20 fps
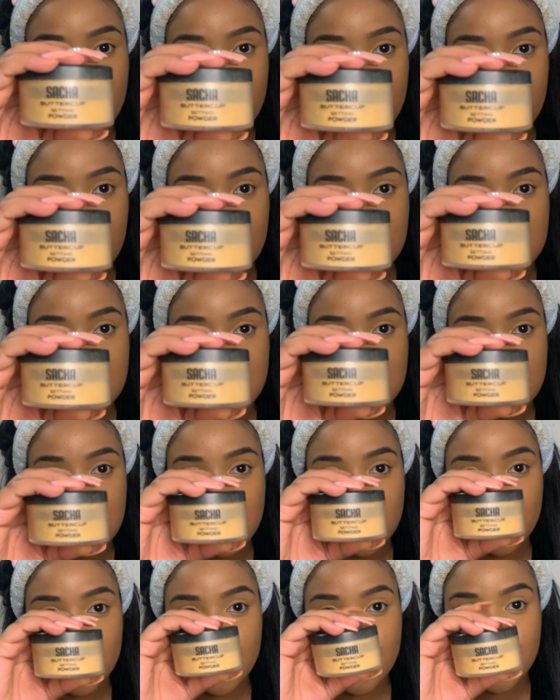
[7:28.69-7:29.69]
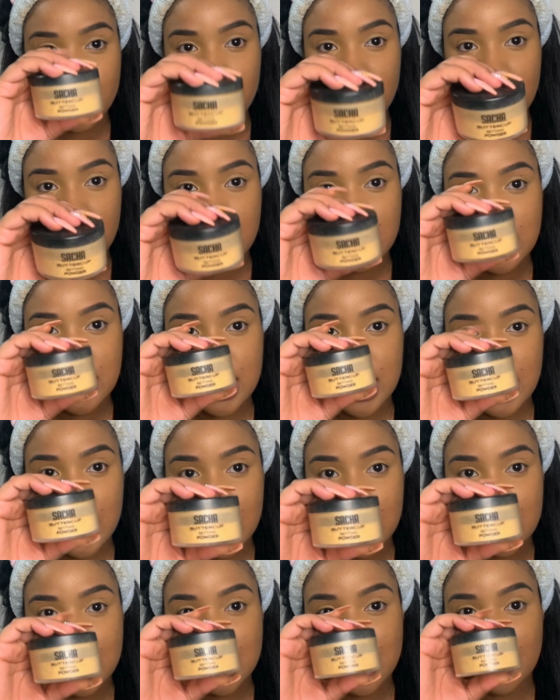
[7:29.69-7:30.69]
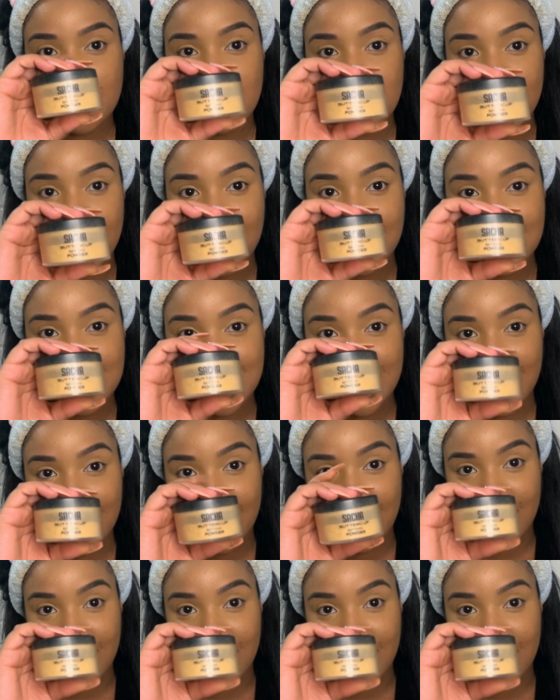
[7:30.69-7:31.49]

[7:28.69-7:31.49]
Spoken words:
This shit is amazing.